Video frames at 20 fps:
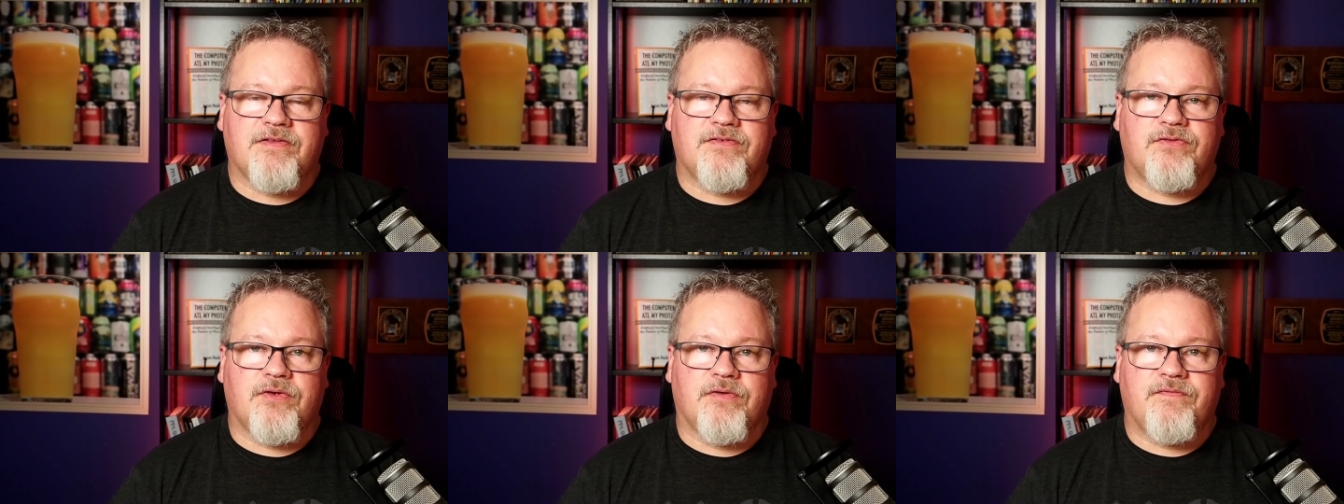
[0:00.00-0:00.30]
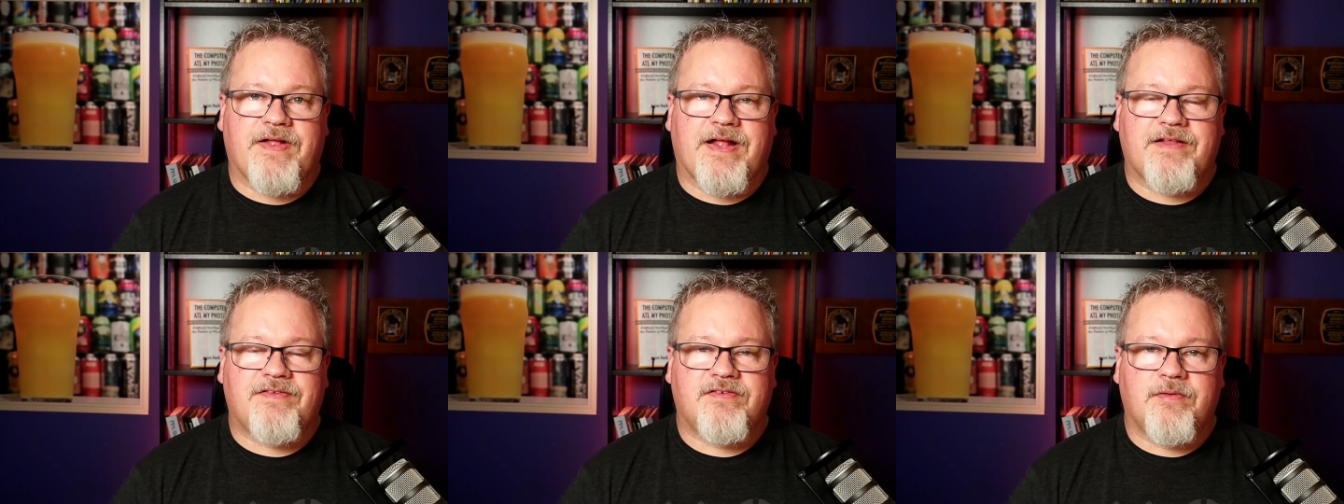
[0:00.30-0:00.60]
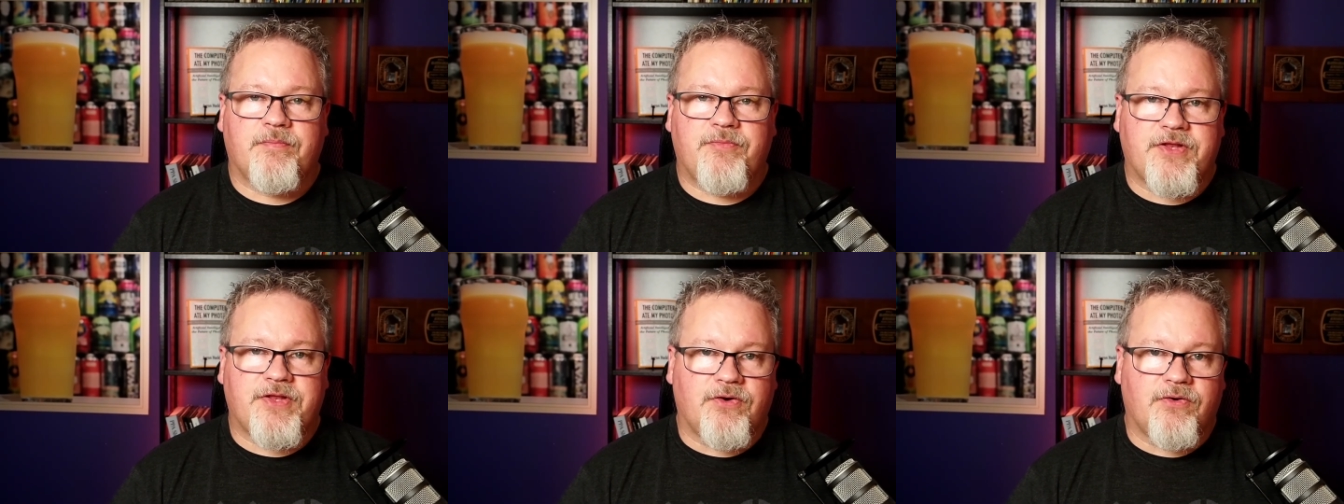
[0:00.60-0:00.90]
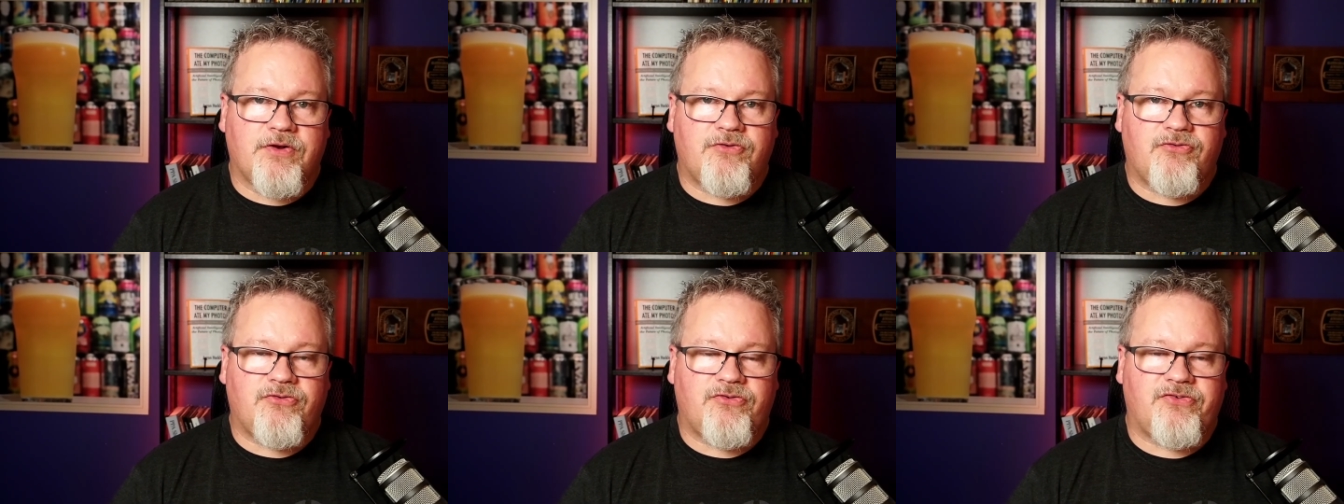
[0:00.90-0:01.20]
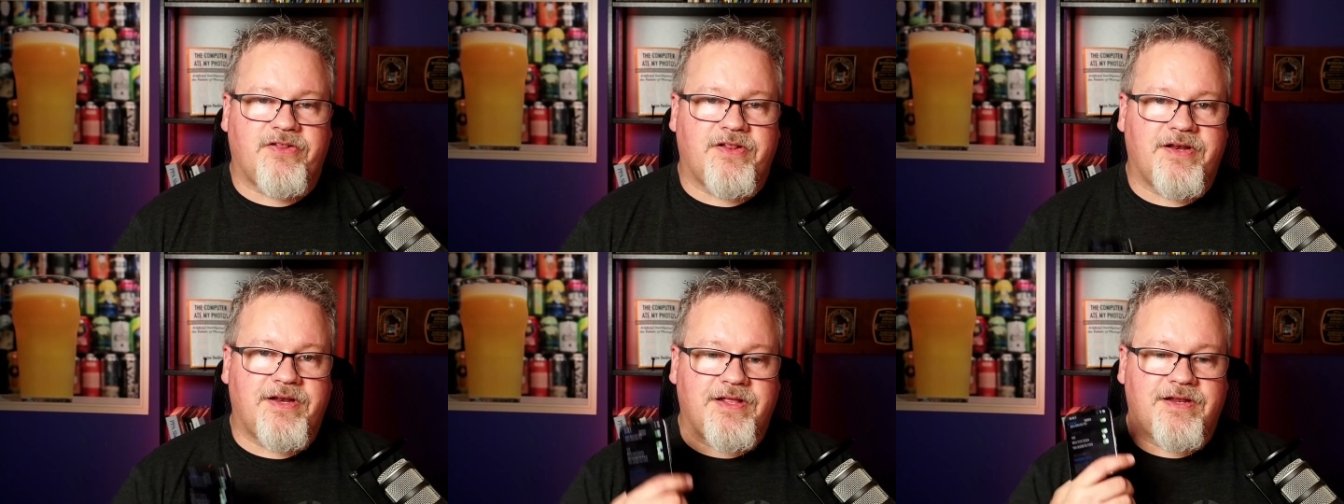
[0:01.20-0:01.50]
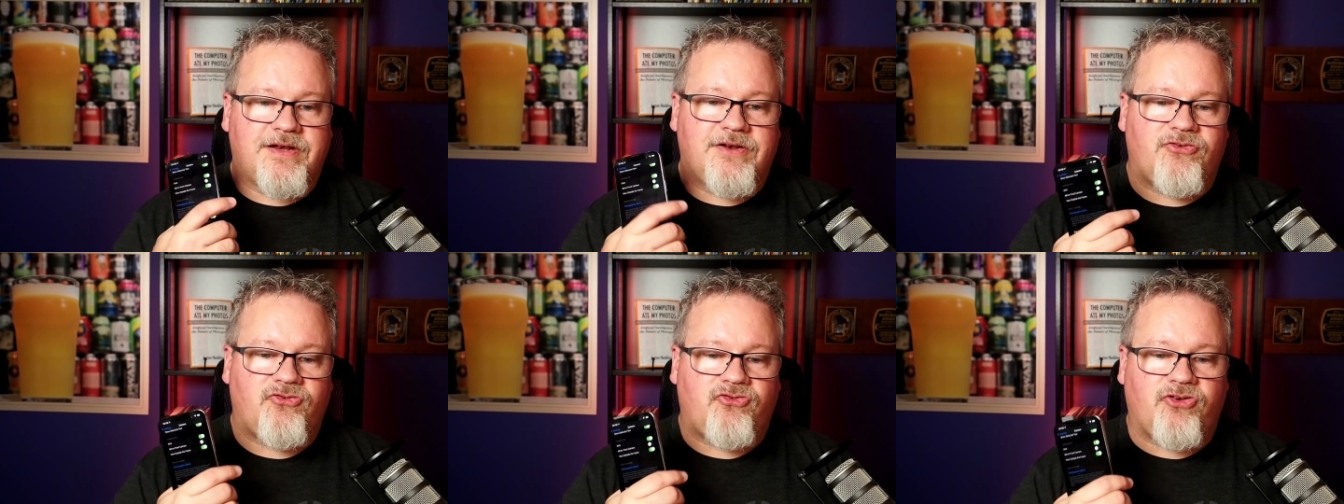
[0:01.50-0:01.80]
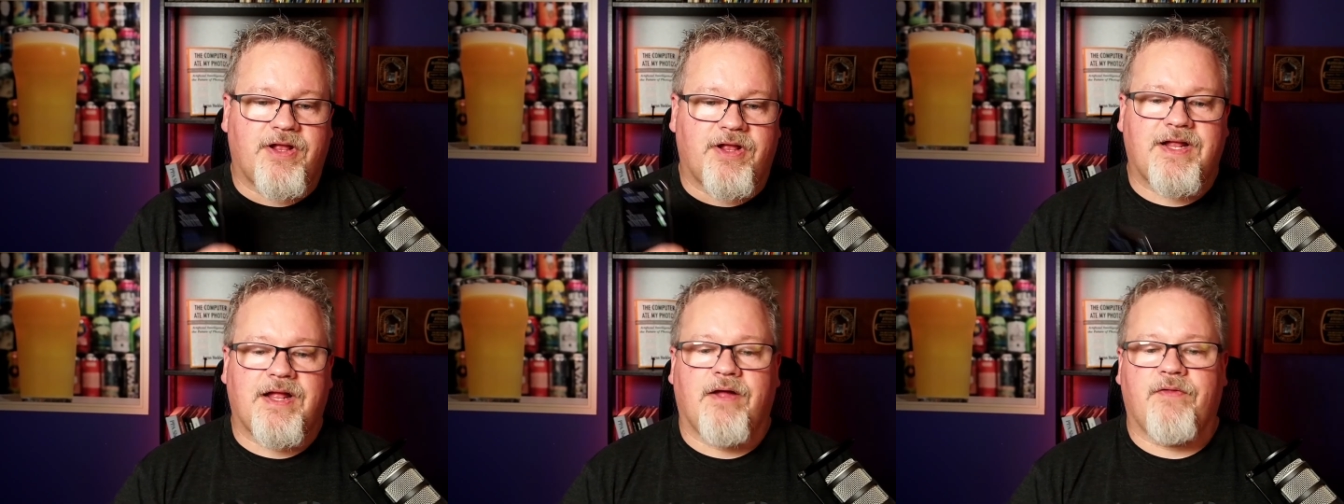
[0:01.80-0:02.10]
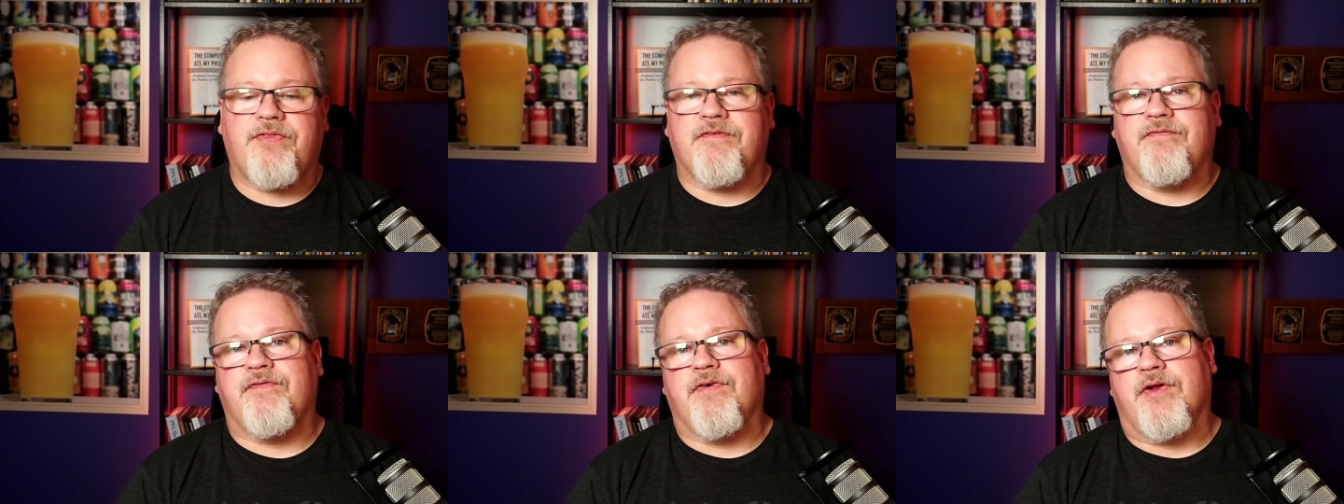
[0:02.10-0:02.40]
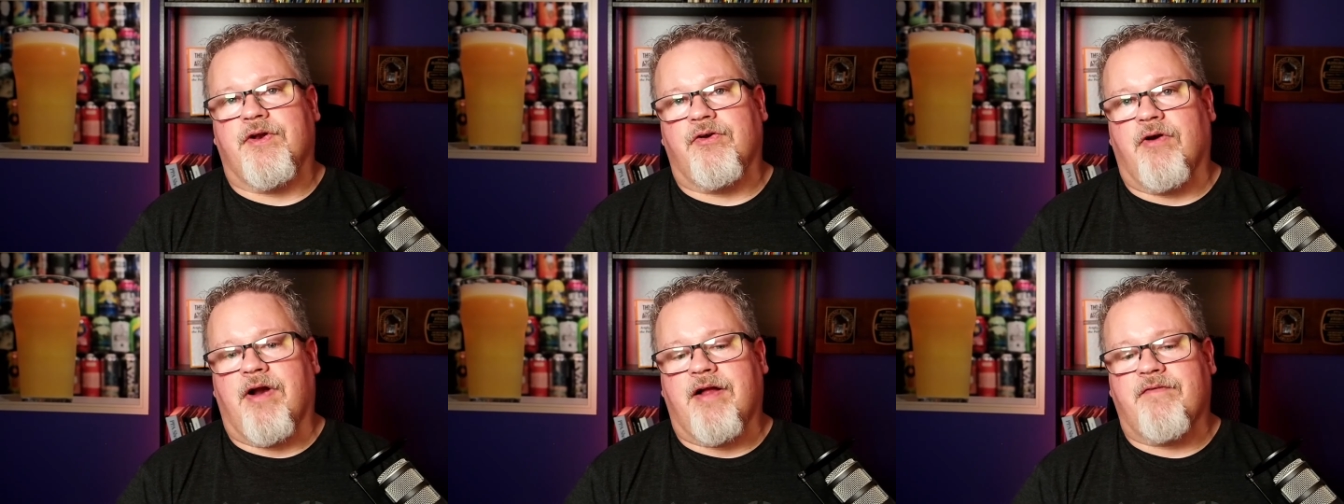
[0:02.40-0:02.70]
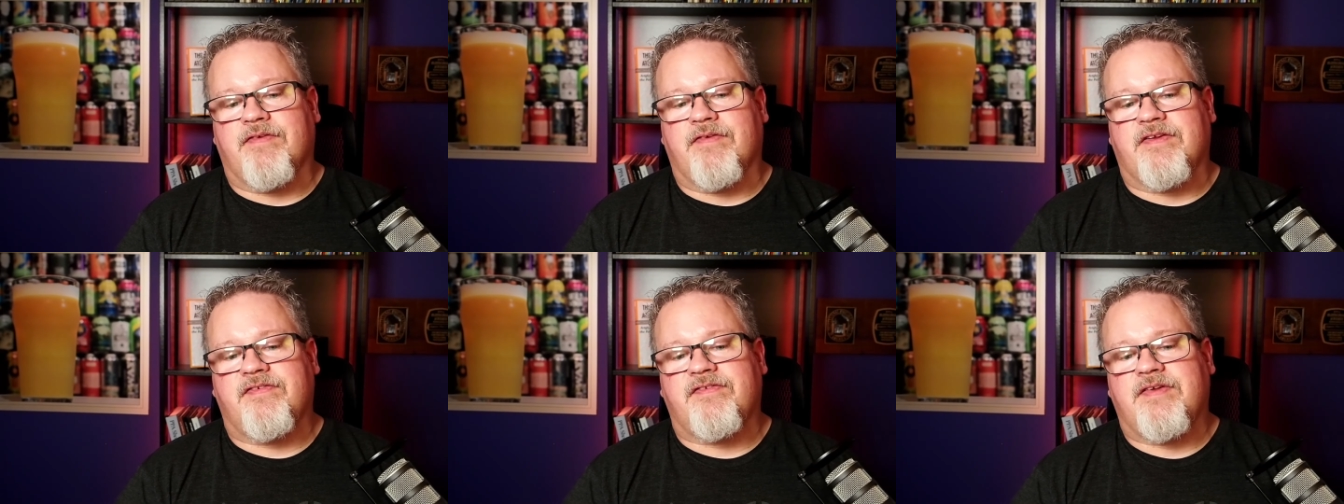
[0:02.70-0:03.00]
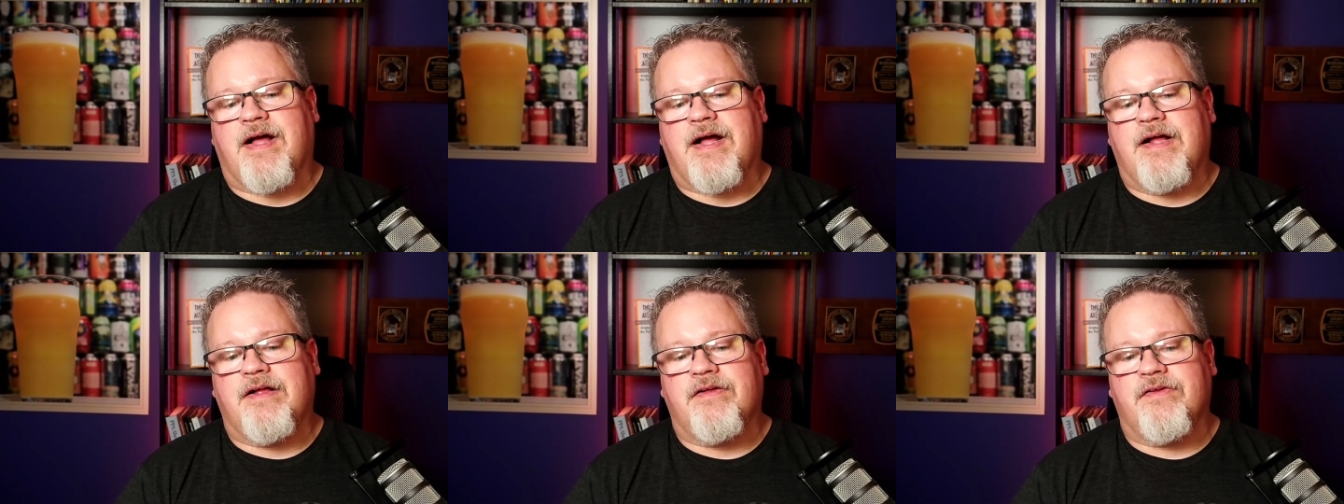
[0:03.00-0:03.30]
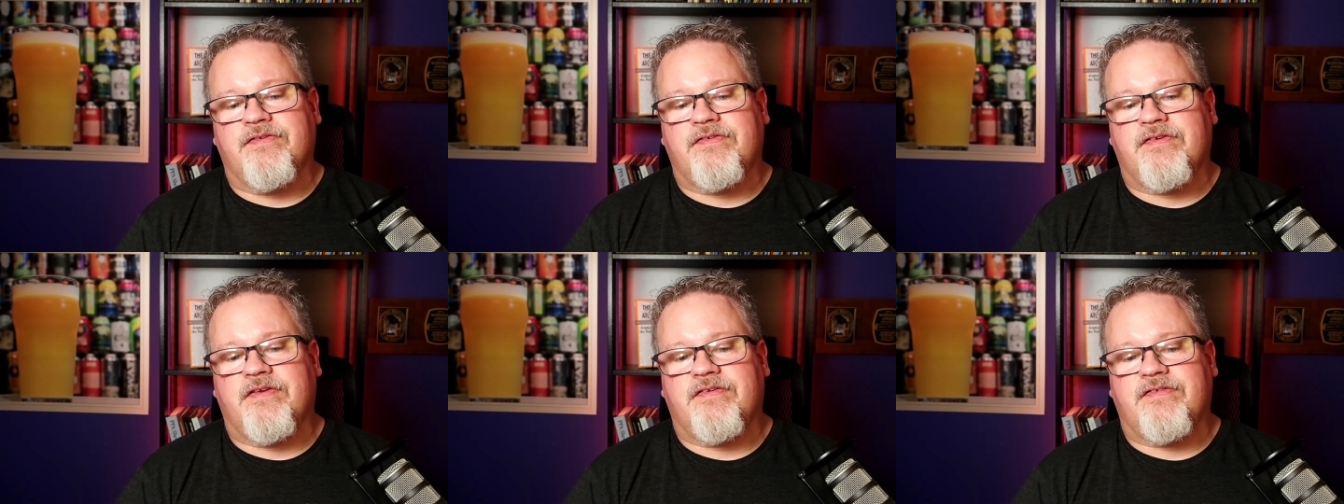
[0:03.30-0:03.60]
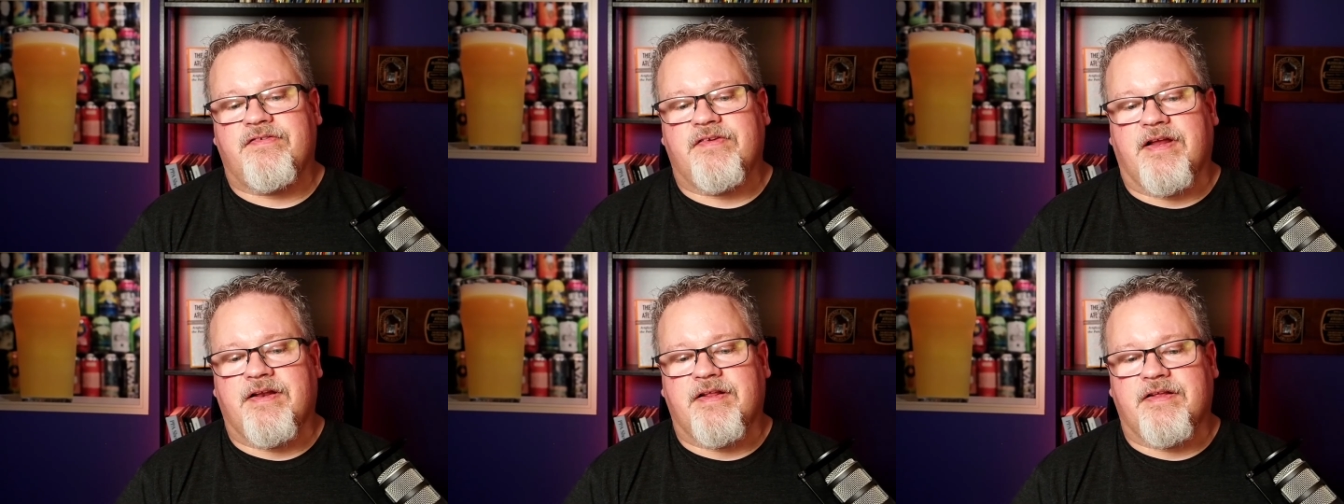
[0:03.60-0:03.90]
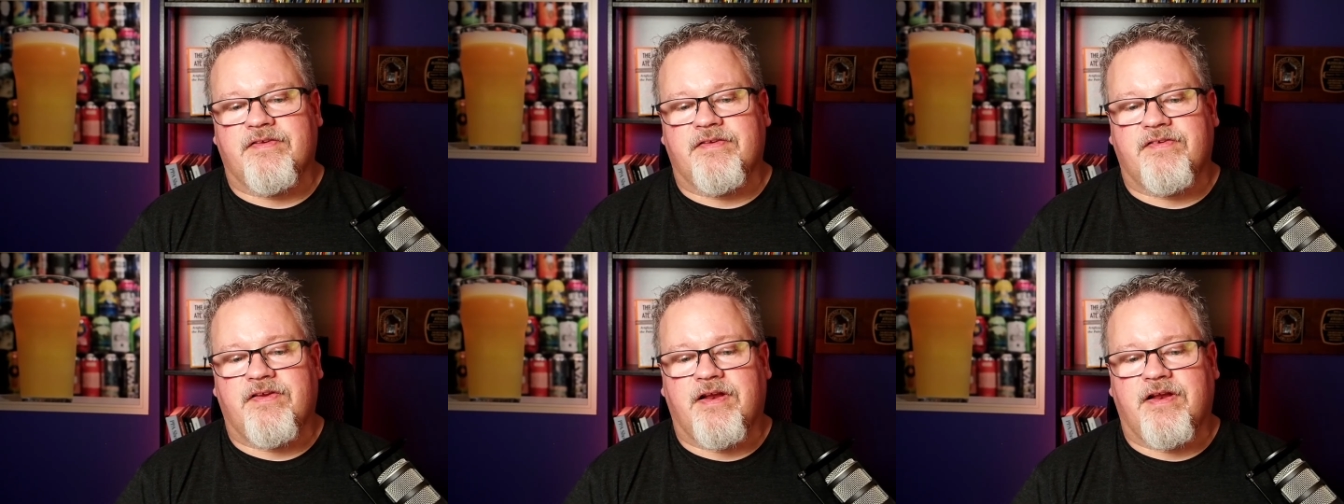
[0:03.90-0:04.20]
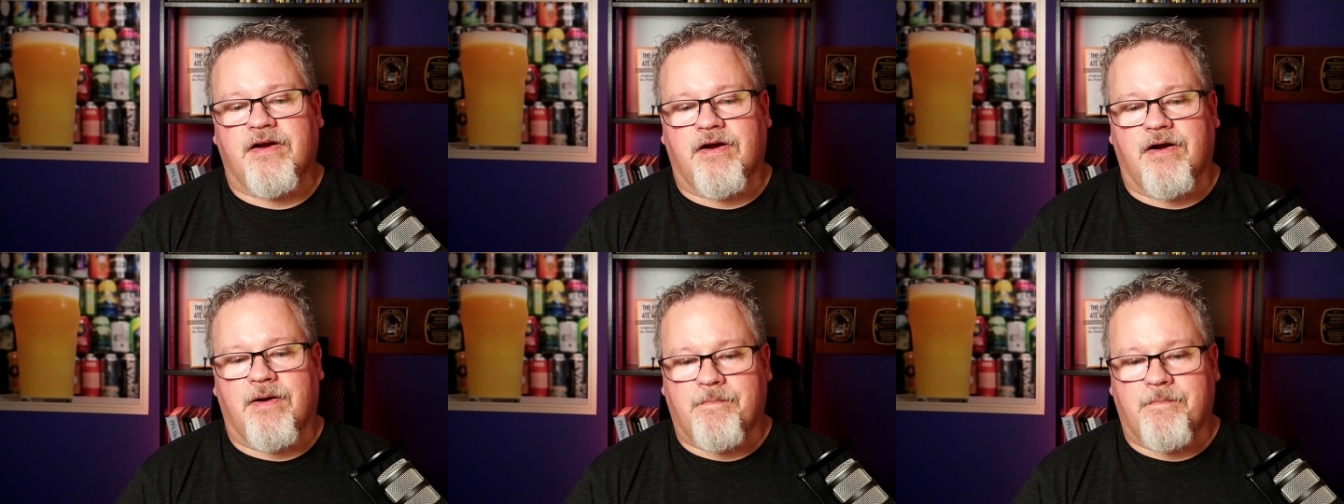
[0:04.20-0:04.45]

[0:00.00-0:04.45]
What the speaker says: So if that's something you're interested in, check out the photographic styles settings here.